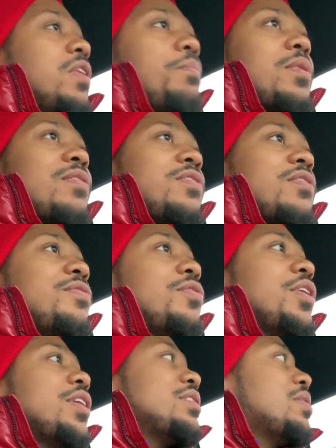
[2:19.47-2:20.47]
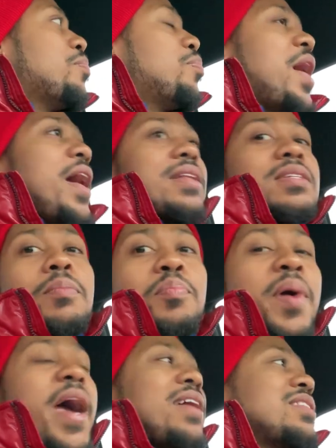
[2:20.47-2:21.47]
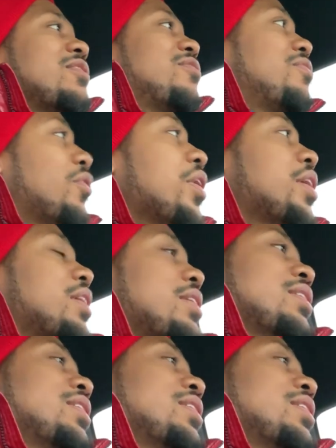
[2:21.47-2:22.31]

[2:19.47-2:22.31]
Flipping from front to back to back to front,